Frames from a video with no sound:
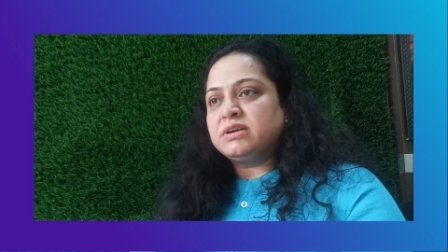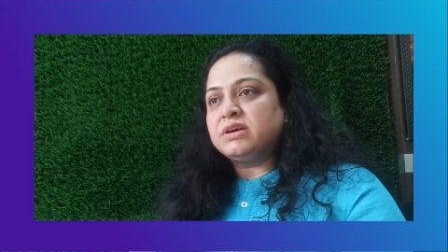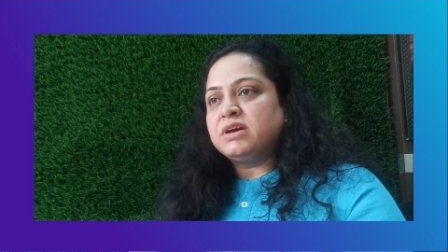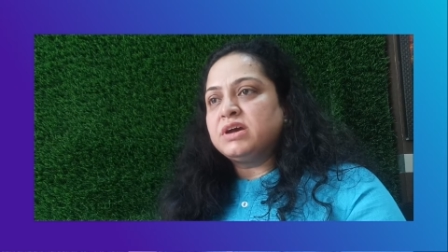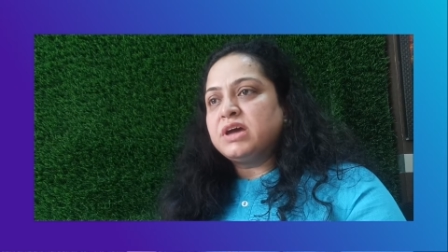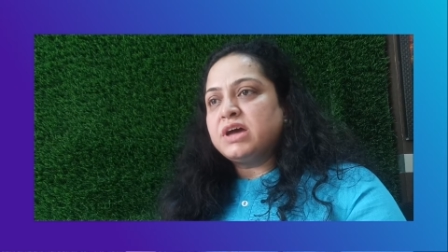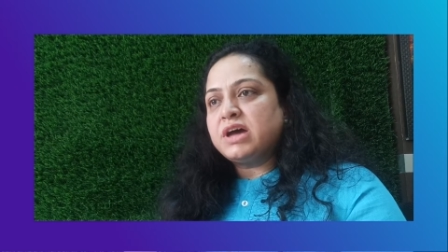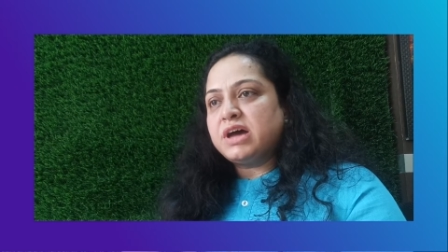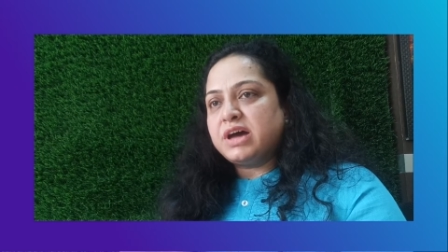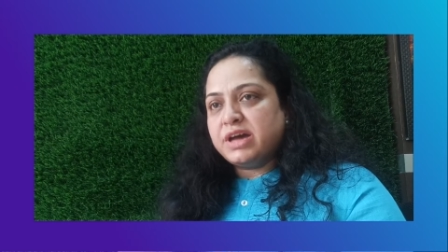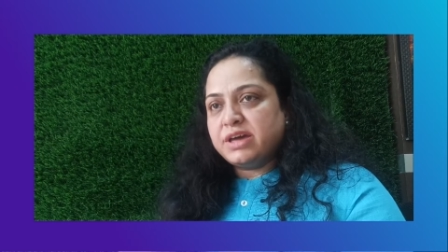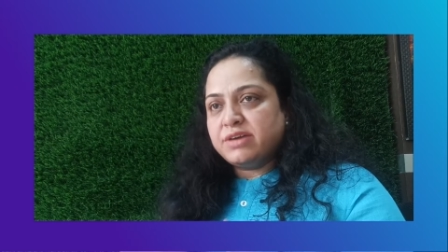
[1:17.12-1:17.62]

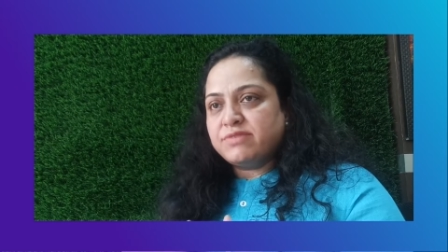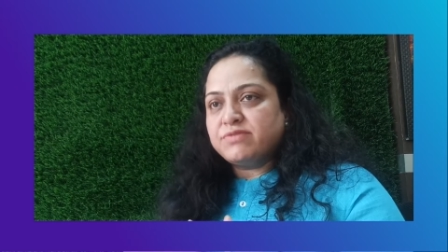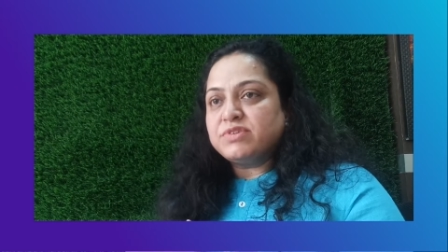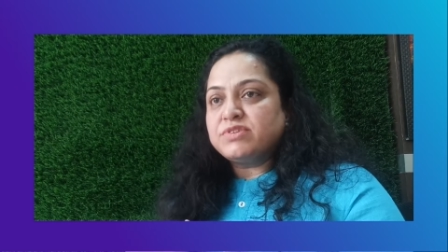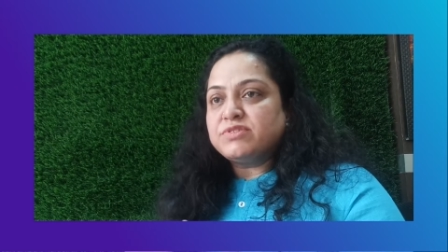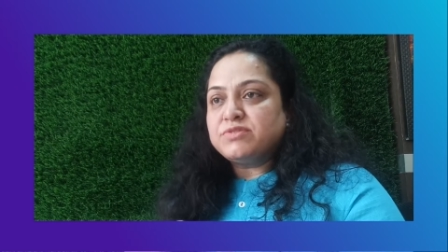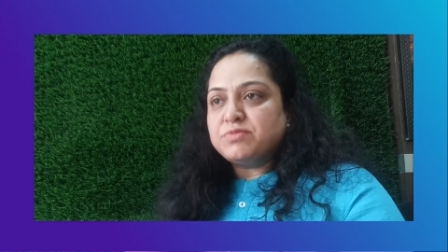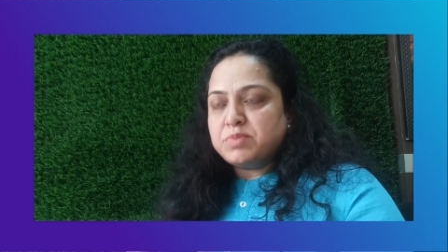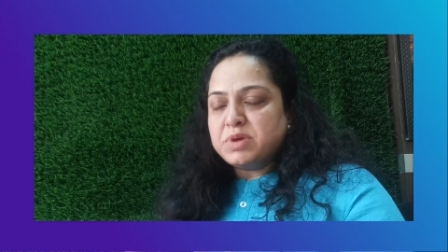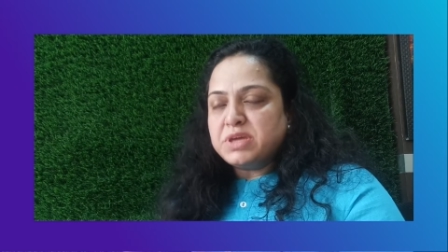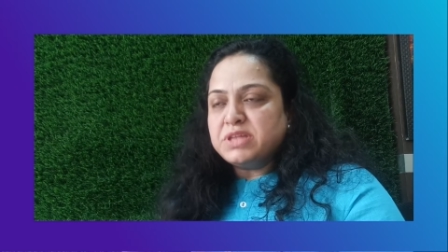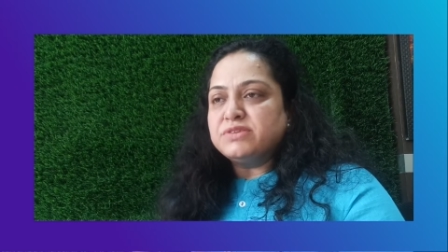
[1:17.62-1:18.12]
I have
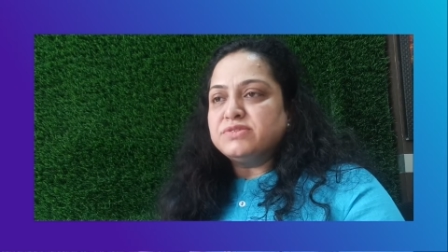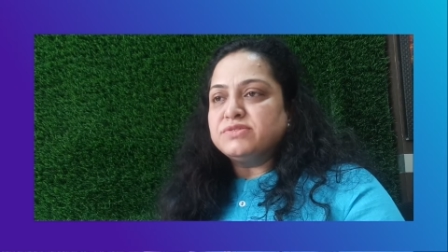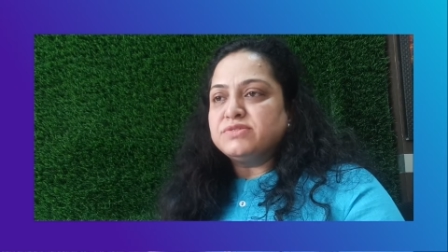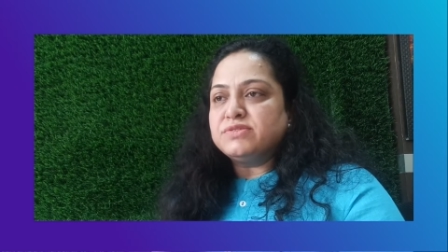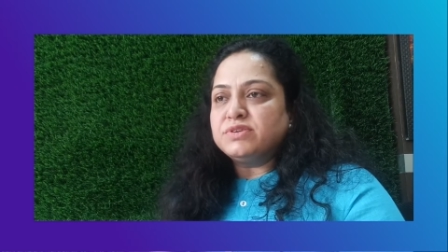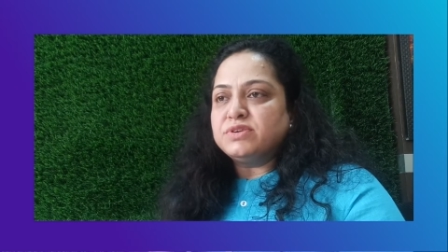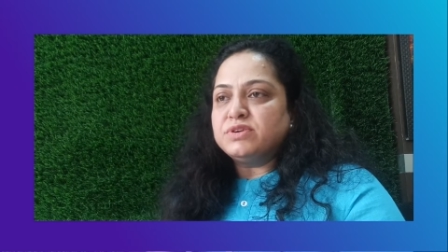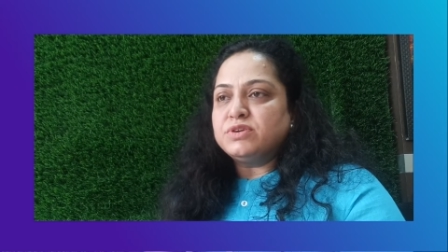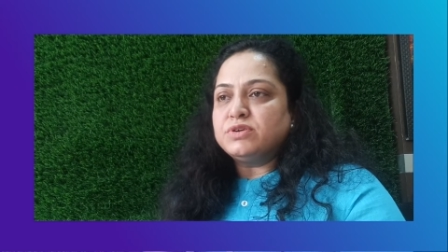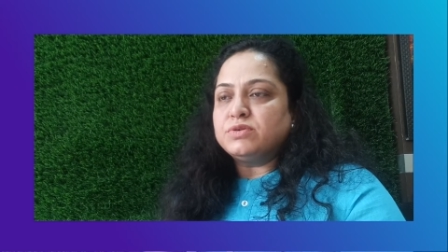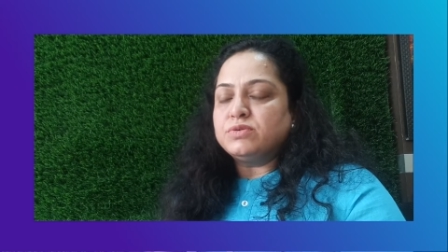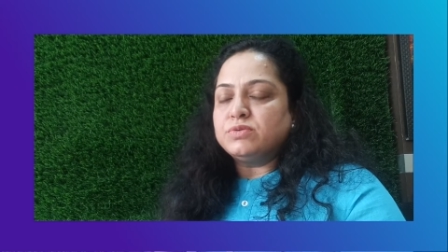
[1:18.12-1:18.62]
experienced
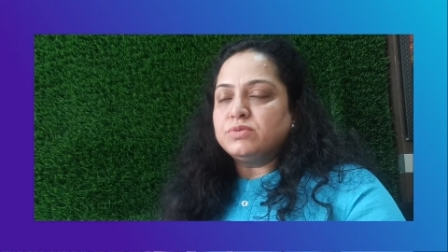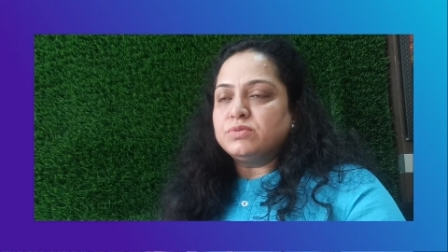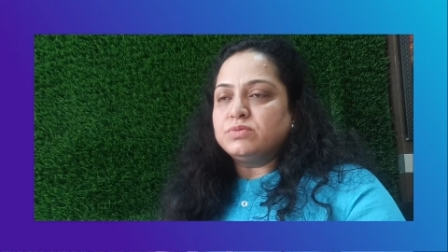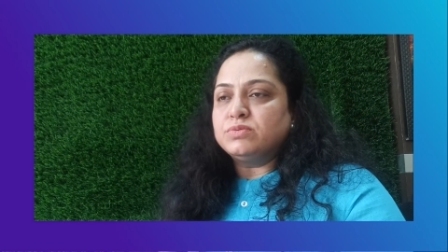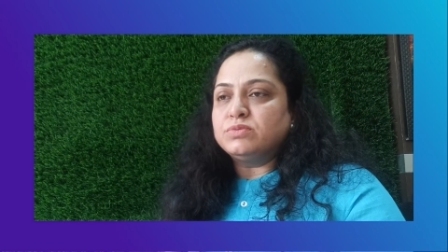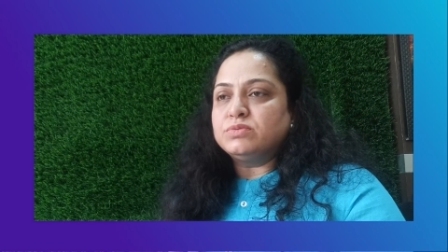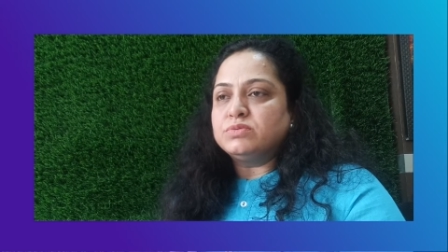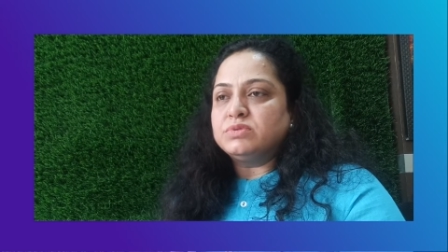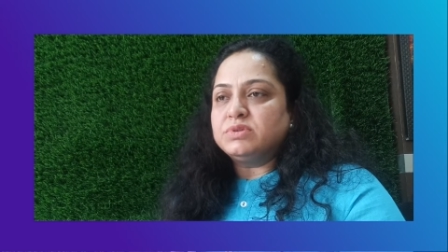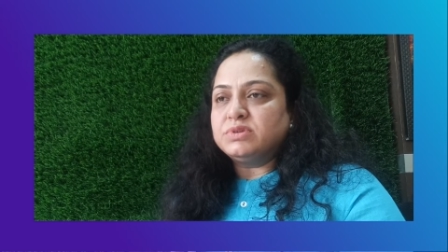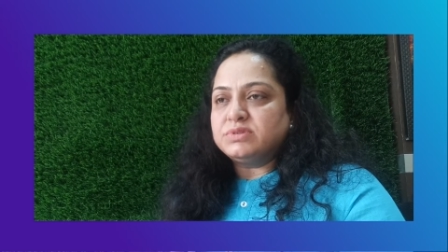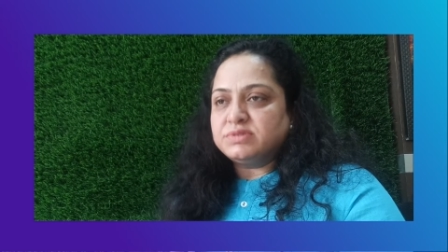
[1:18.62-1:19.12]
into
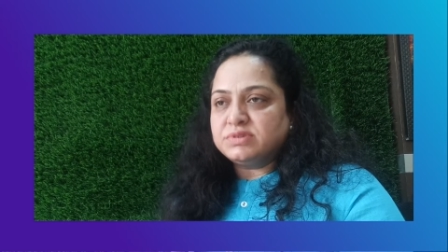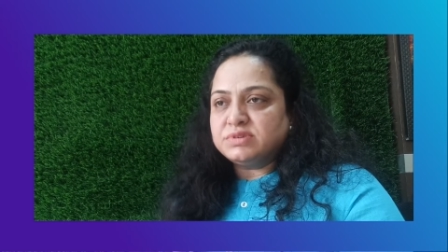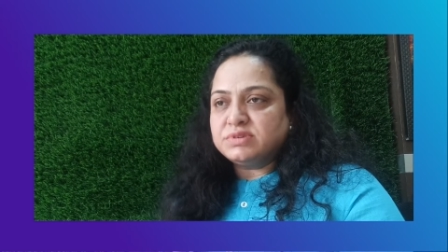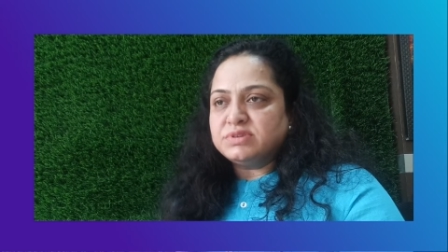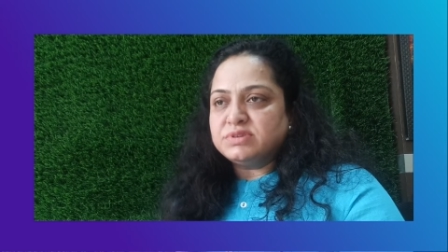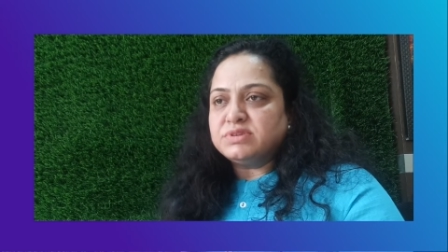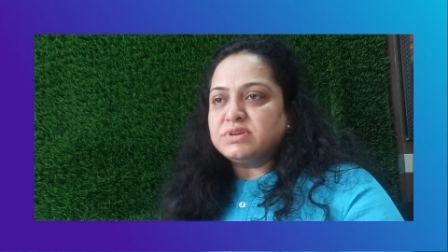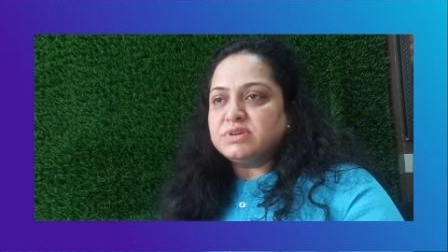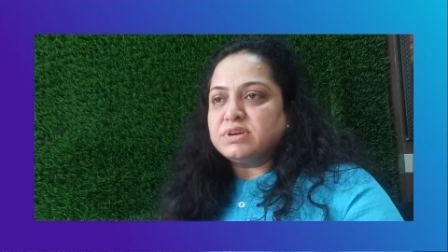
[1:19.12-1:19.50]
this industry.